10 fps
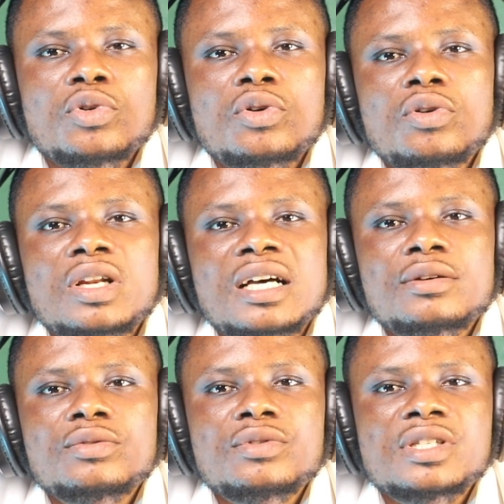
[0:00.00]
but all
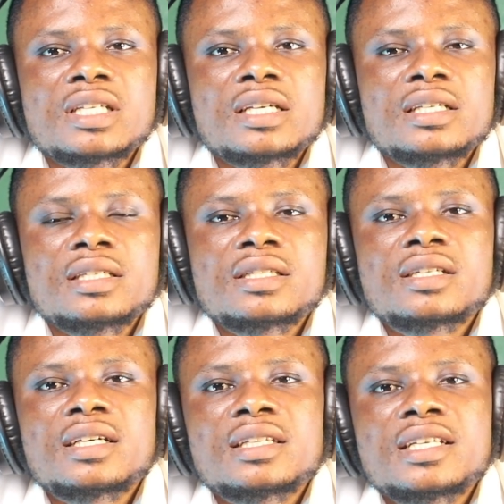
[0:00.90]
I could say is
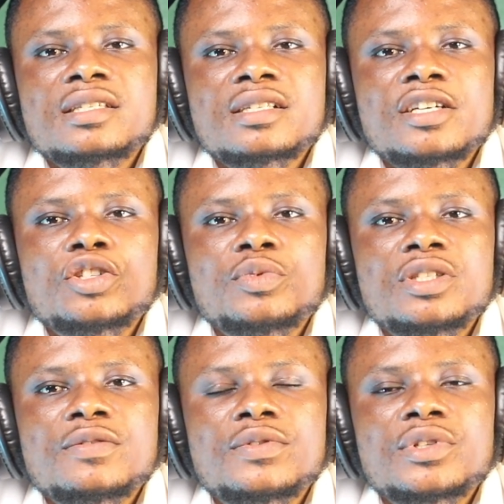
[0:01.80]
that let's try to
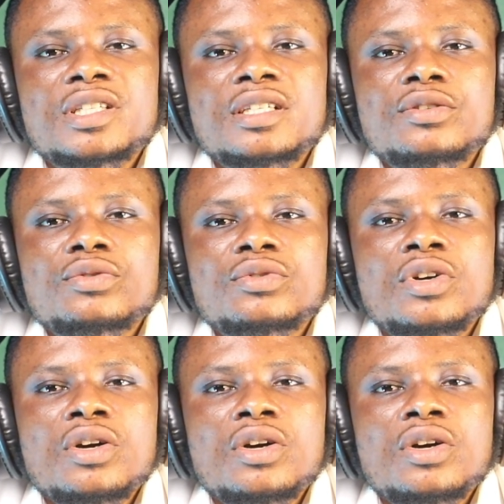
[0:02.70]
be devoted to